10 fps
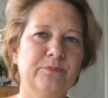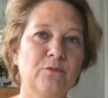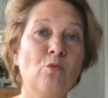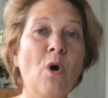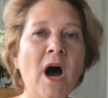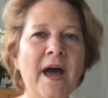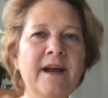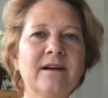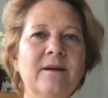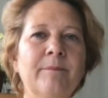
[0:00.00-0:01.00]

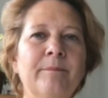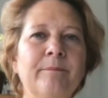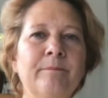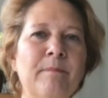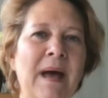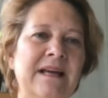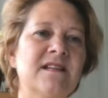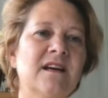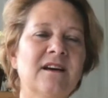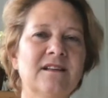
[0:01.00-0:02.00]
wider
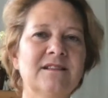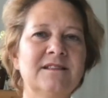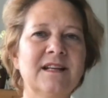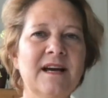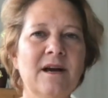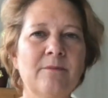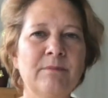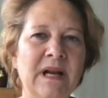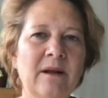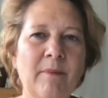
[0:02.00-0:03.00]
Mexican
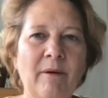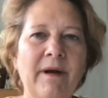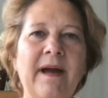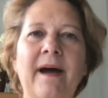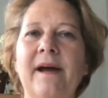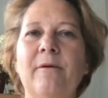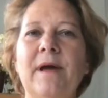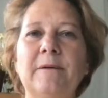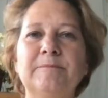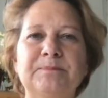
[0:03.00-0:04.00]
Middle America
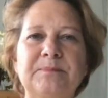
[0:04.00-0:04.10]
area.